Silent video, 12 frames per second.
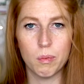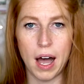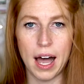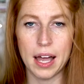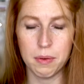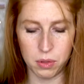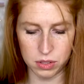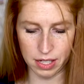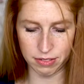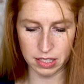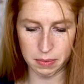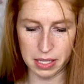I will
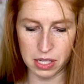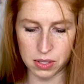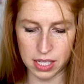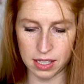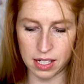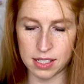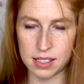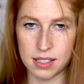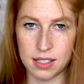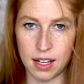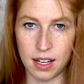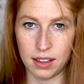definitely be using
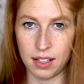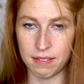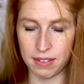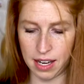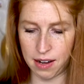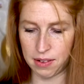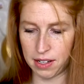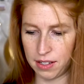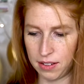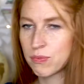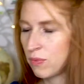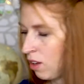this. I love that
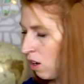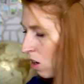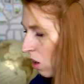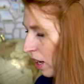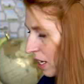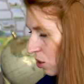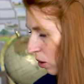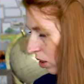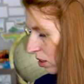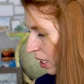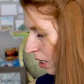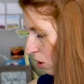one. Okay, so it
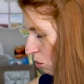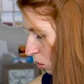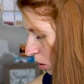looks like there's